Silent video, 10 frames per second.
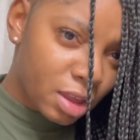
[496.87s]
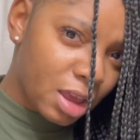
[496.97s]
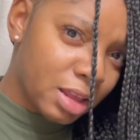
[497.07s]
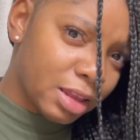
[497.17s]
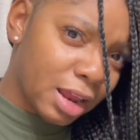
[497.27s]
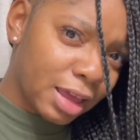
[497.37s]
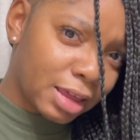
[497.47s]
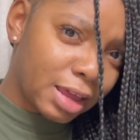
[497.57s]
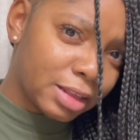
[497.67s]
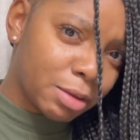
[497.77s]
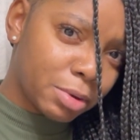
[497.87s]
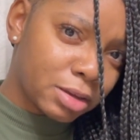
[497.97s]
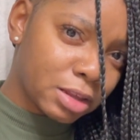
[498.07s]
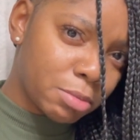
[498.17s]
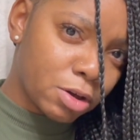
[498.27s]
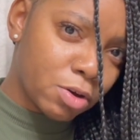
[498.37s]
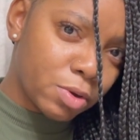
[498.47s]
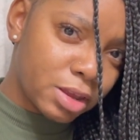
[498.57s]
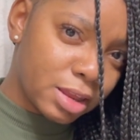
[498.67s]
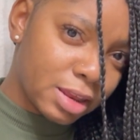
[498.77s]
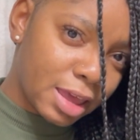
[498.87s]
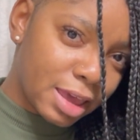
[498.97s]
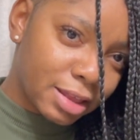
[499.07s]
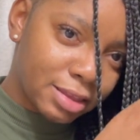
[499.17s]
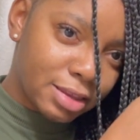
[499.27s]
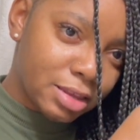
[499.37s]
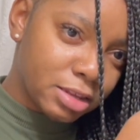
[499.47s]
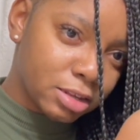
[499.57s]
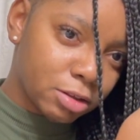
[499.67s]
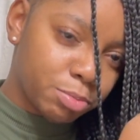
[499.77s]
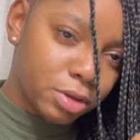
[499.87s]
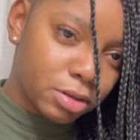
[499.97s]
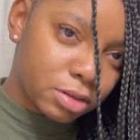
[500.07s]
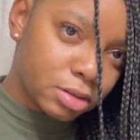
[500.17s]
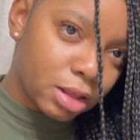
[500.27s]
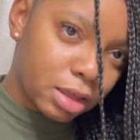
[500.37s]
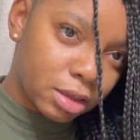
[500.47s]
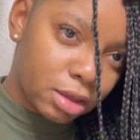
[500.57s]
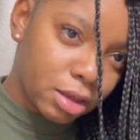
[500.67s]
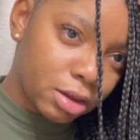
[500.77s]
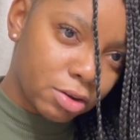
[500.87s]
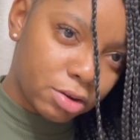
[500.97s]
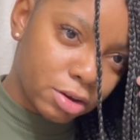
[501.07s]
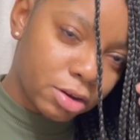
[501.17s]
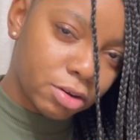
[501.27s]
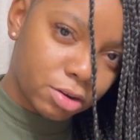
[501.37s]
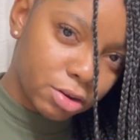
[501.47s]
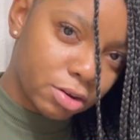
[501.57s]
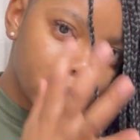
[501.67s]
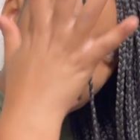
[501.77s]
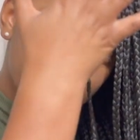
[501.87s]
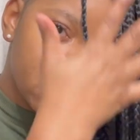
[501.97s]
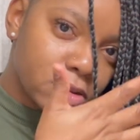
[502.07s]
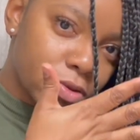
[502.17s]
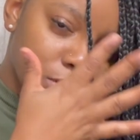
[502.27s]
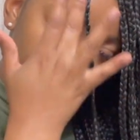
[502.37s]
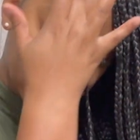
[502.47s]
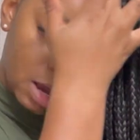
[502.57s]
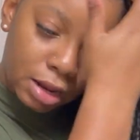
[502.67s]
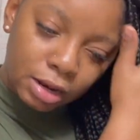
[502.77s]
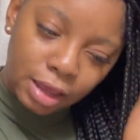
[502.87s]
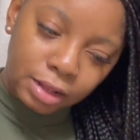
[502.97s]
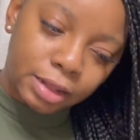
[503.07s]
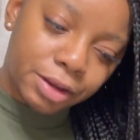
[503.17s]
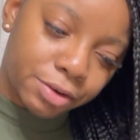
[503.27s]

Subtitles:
And then I like it like that because I'm gonna go in and add these little pieces like here, so it could be kind of like layered